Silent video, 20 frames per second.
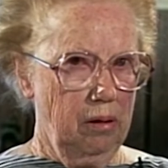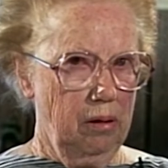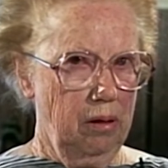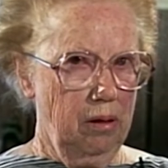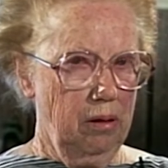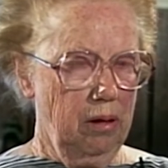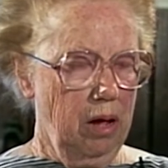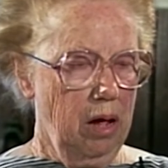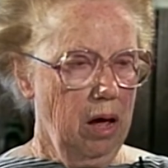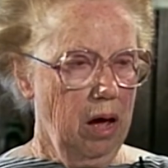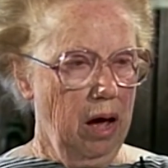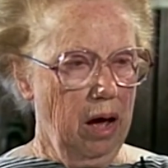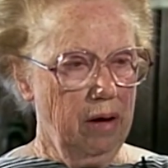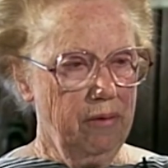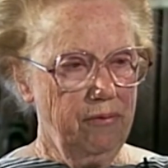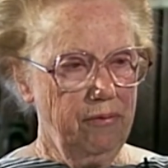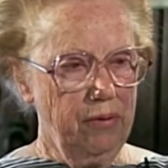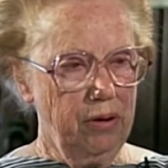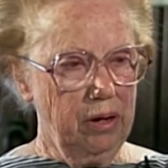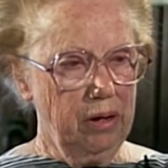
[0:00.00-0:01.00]
they
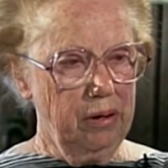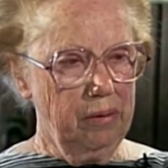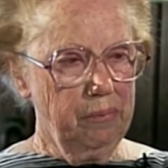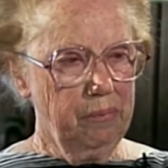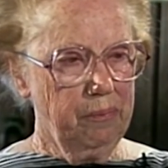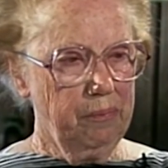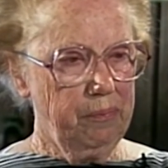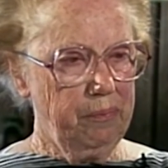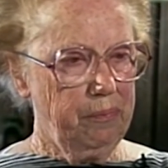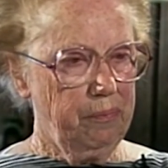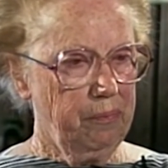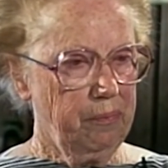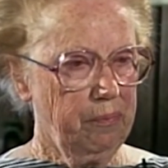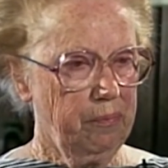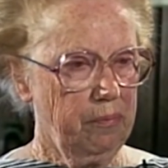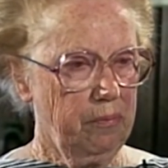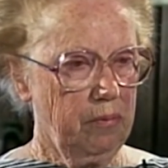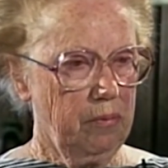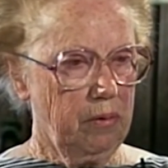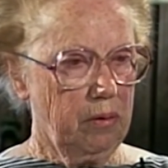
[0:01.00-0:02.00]
have
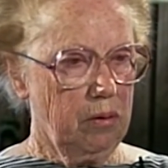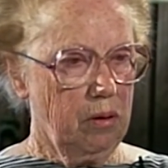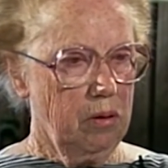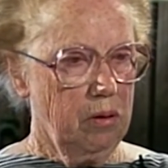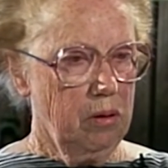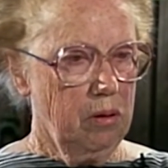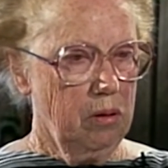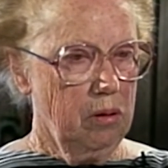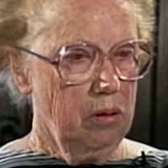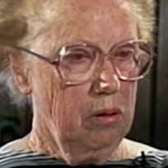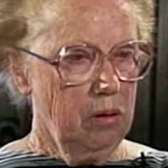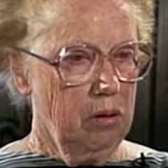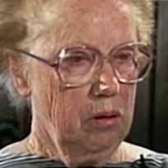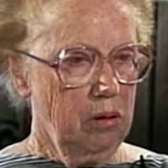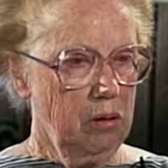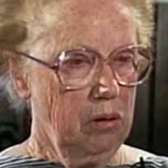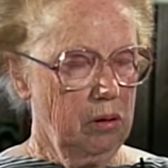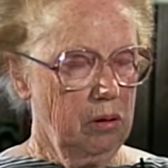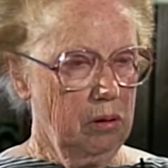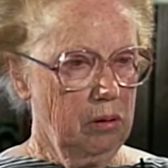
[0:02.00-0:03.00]

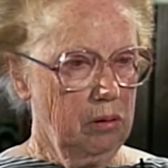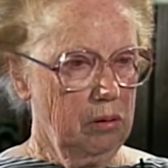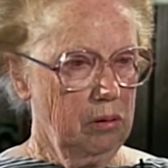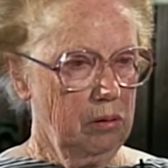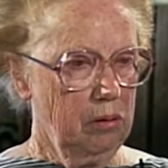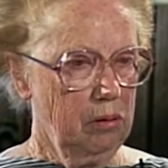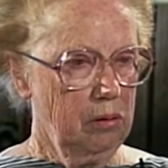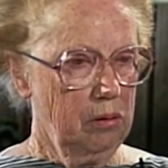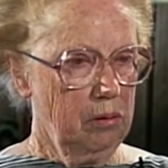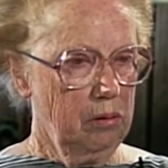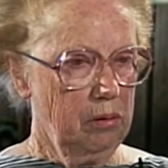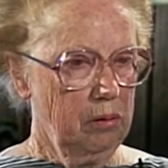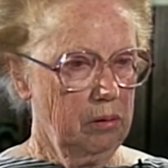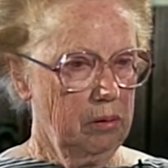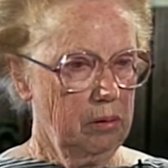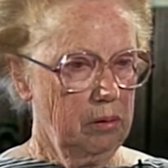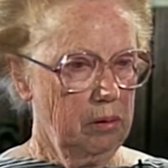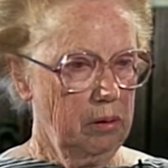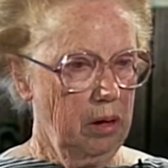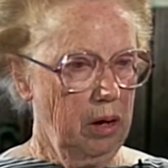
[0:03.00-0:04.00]

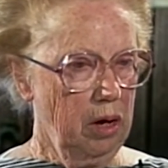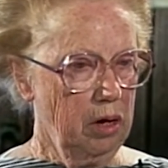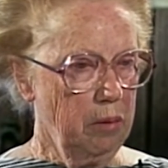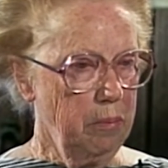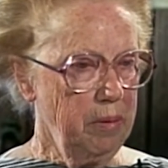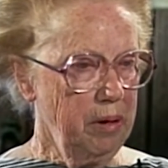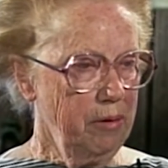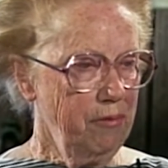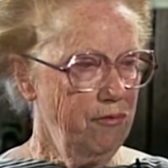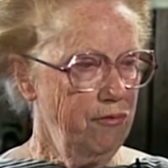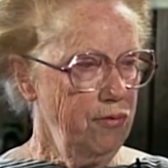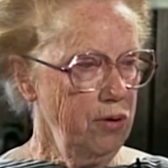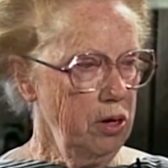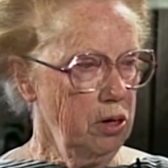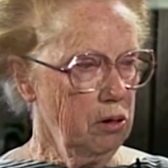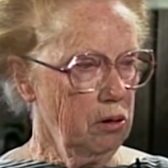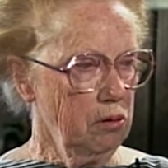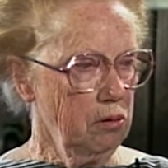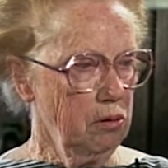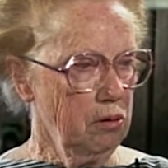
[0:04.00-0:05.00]
had a big
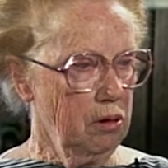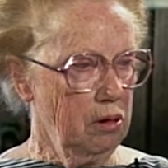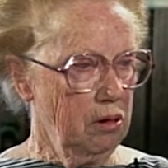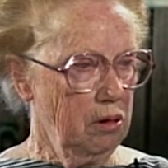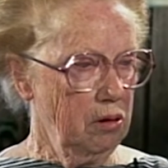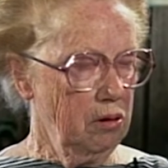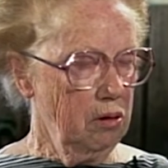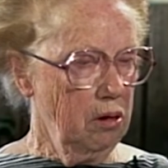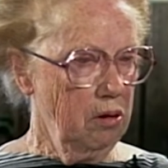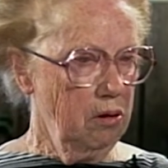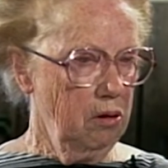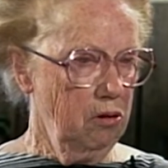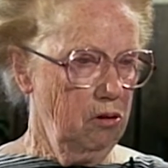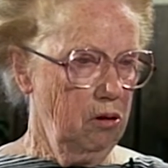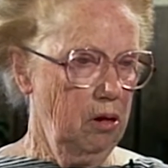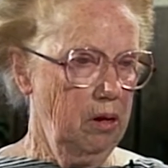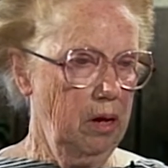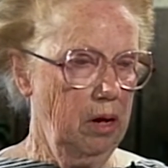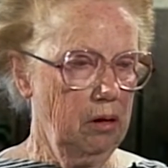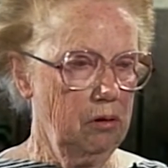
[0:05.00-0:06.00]
field, and the
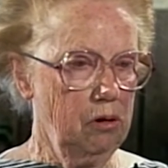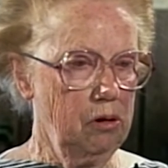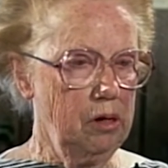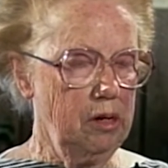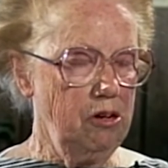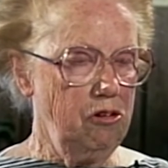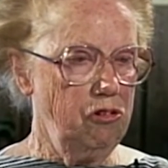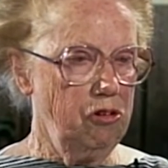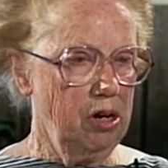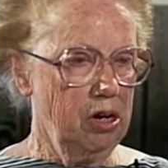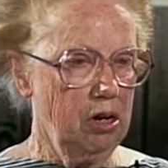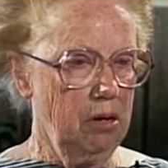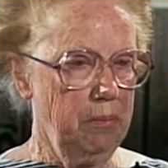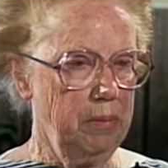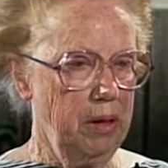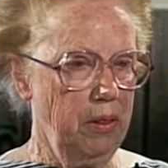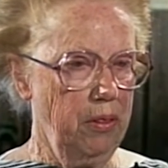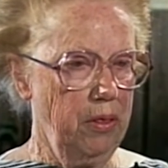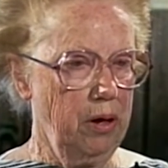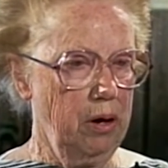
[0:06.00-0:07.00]
elderly
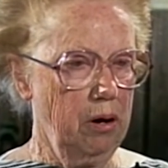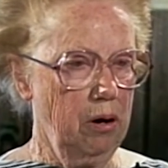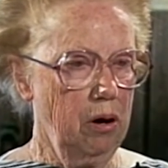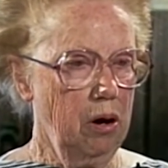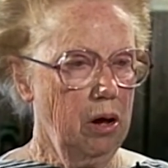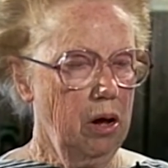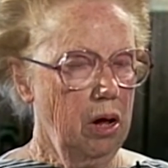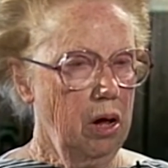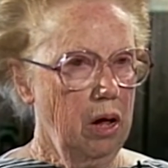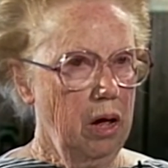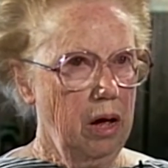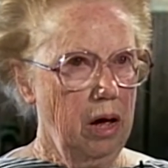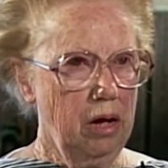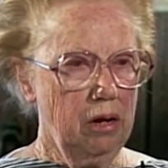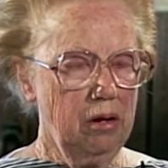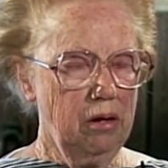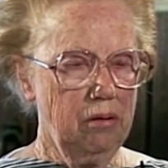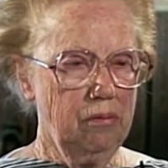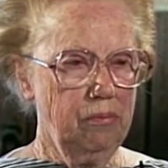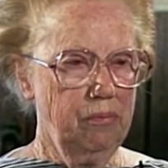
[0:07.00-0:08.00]
gentleman there
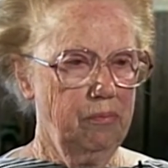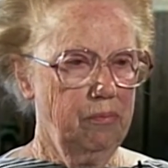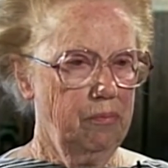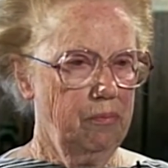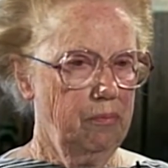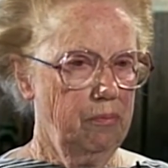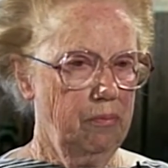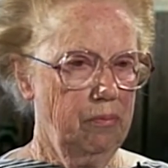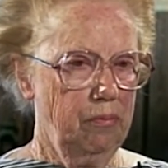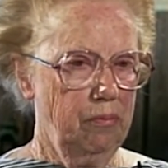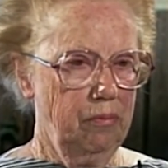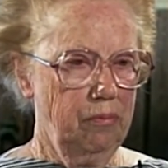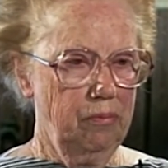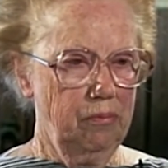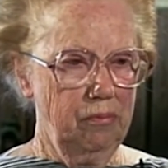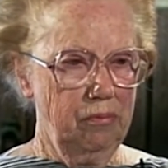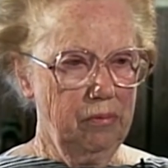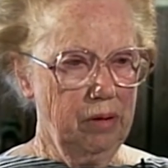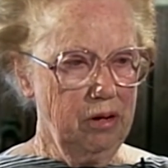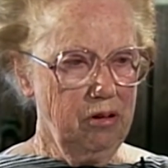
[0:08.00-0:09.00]
had a
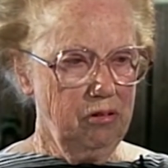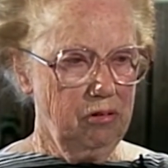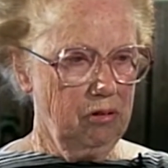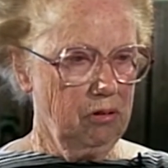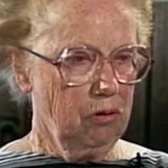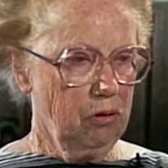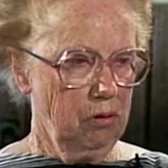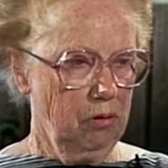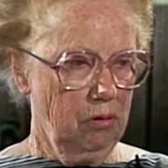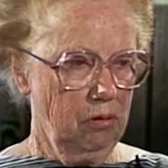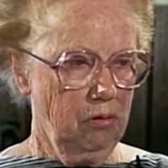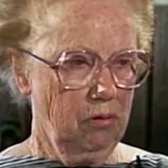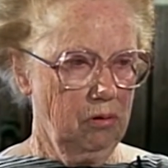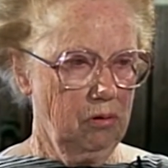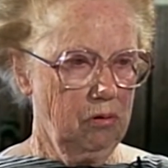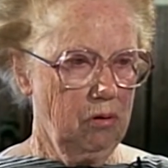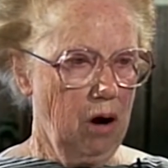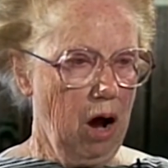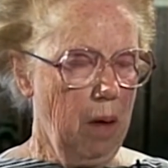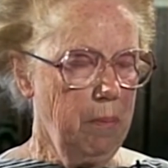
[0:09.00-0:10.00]
nice
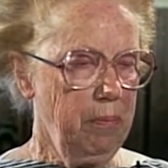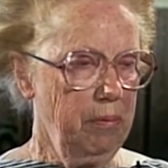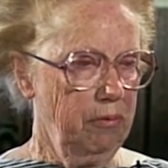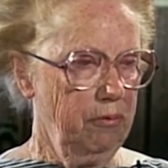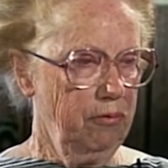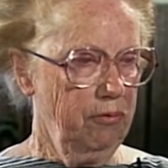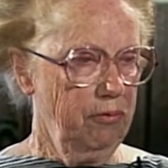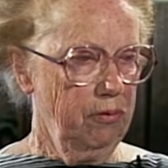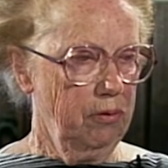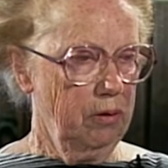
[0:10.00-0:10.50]
crop of